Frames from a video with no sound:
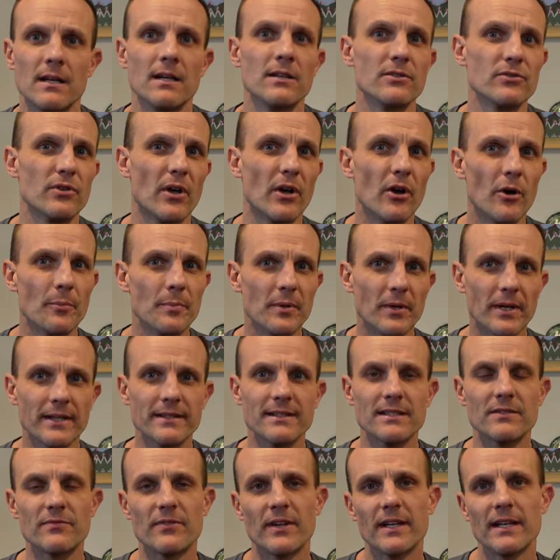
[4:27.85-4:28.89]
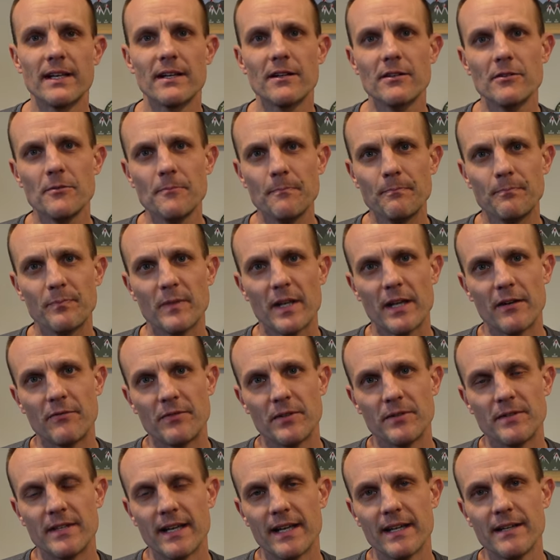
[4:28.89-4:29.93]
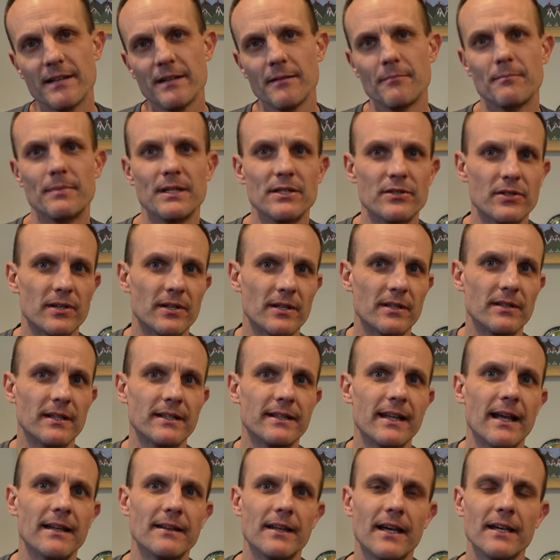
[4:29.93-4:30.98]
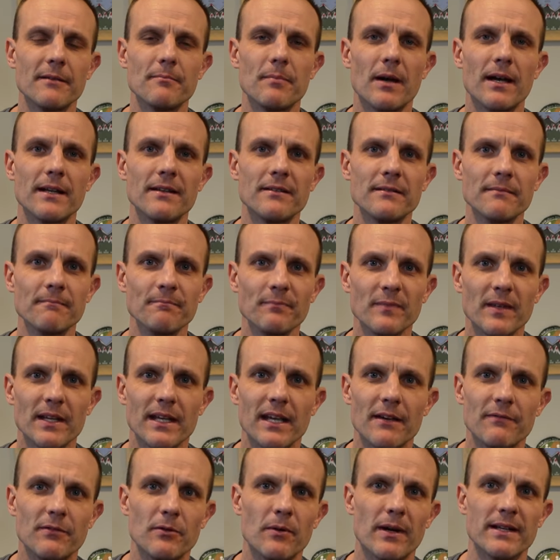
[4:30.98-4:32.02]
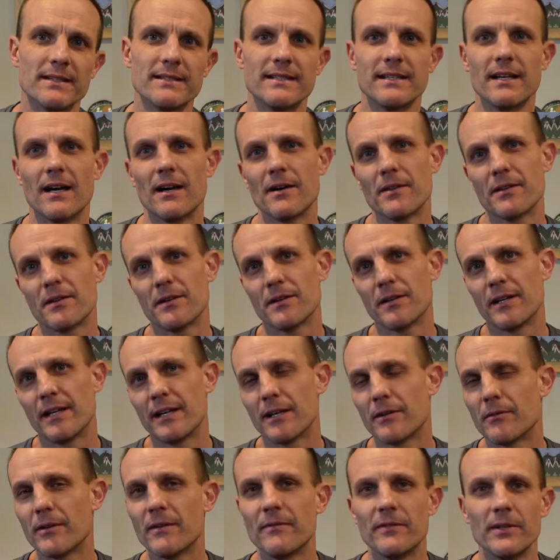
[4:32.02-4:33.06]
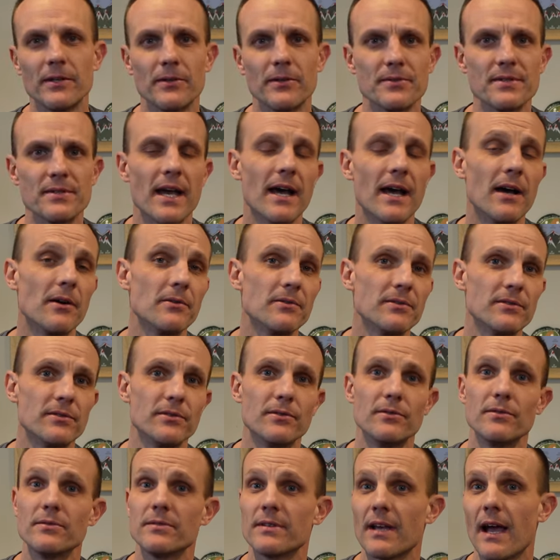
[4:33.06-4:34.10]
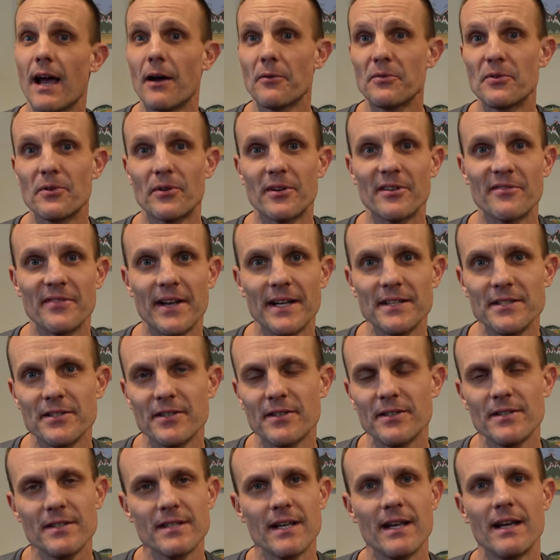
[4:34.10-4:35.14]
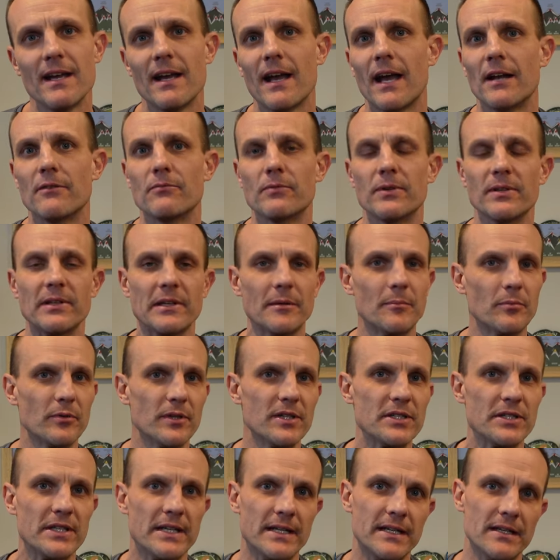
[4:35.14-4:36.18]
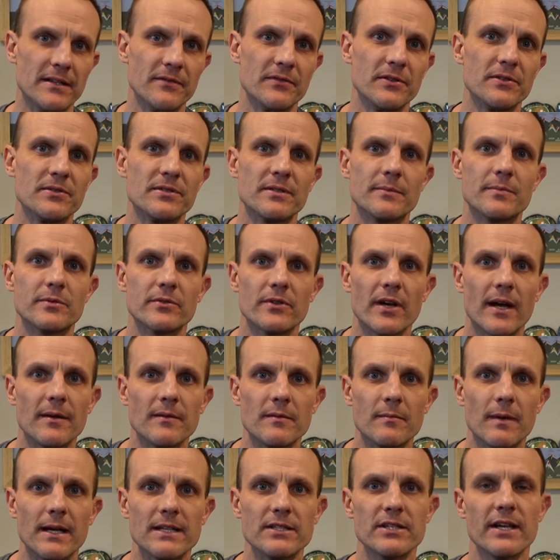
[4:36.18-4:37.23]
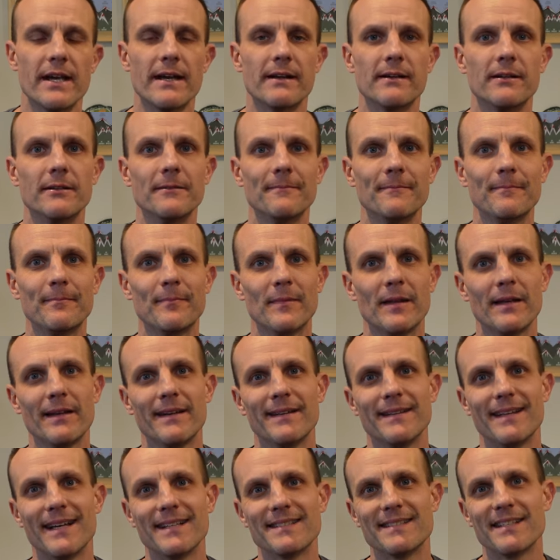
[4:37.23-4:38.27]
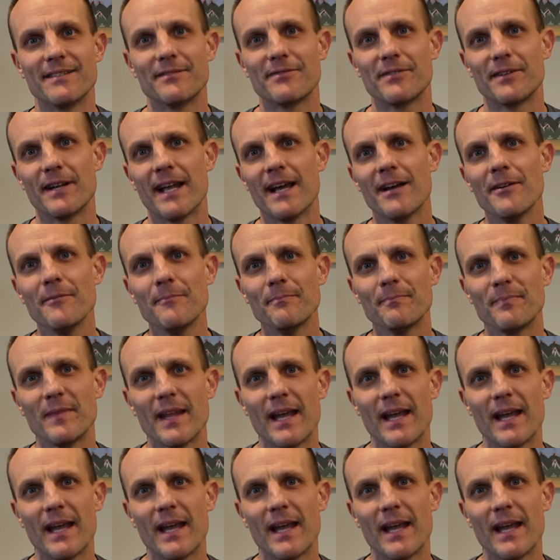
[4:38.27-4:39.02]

So I hope you liked this video. If you did, be sure to click that like button. If you wanna see other gear reviews, how-tos, outdoor adventures, I'd really appreciate it if you subscribe to my channel. That's it for now.